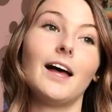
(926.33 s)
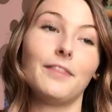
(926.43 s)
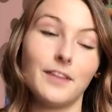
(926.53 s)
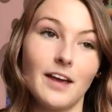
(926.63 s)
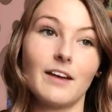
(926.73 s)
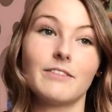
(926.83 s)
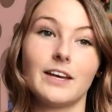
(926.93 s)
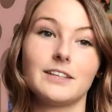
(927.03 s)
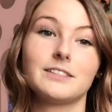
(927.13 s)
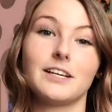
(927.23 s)
at the
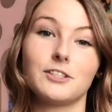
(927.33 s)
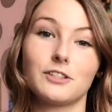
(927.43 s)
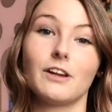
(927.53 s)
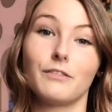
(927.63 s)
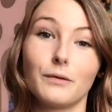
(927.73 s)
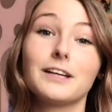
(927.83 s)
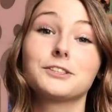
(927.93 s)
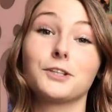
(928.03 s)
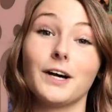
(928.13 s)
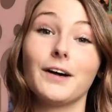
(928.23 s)
cafe station of a
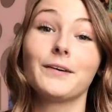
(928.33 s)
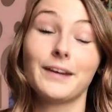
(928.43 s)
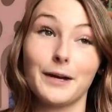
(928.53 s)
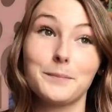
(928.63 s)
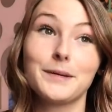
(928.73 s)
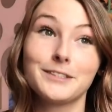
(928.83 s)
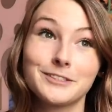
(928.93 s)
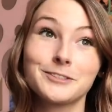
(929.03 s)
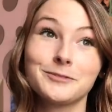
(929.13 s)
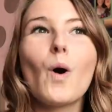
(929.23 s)
restaurant on
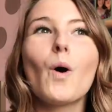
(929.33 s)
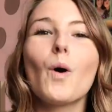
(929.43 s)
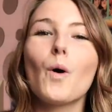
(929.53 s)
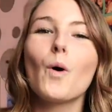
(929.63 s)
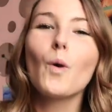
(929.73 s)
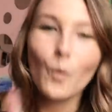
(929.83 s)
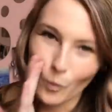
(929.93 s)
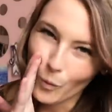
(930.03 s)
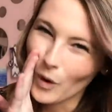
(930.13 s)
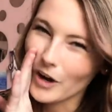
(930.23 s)
campus.
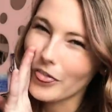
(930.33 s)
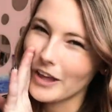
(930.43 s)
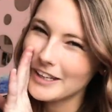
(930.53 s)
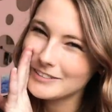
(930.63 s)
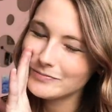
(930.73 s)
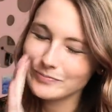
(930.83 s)
Worth it.